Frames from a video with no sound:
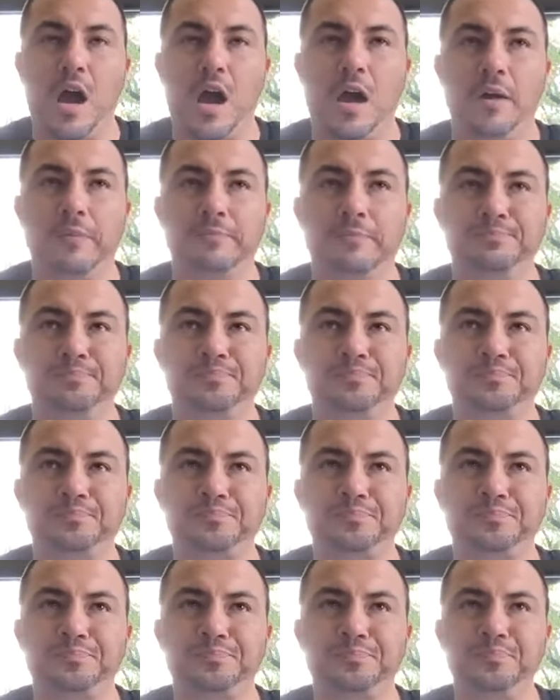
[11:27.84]

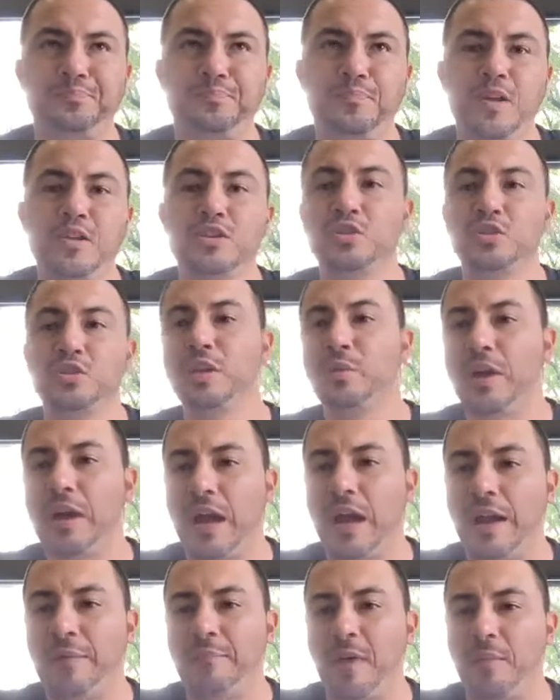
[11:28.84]
Um, so
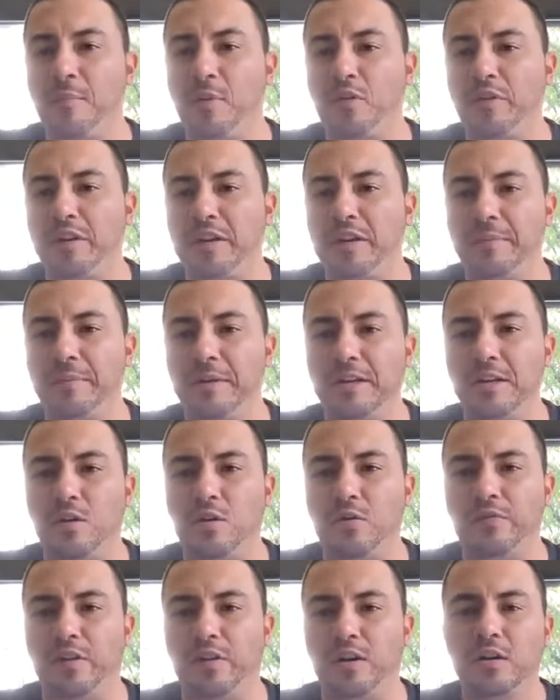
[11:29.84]
anyway, I'm, I'm already a minute
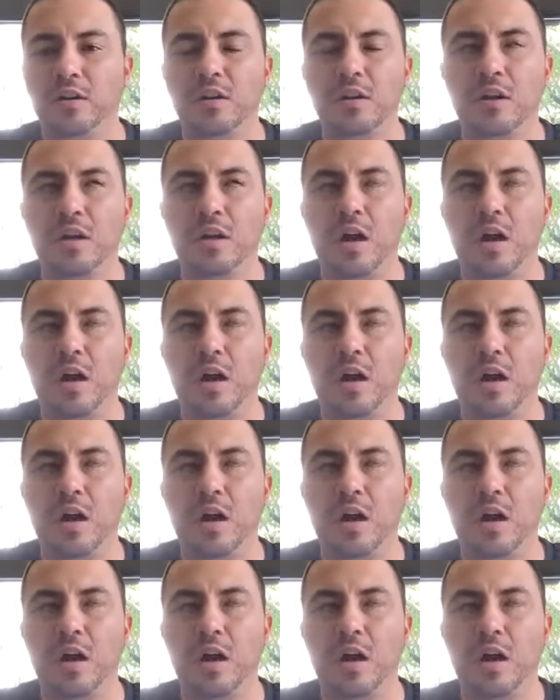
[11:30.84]
over.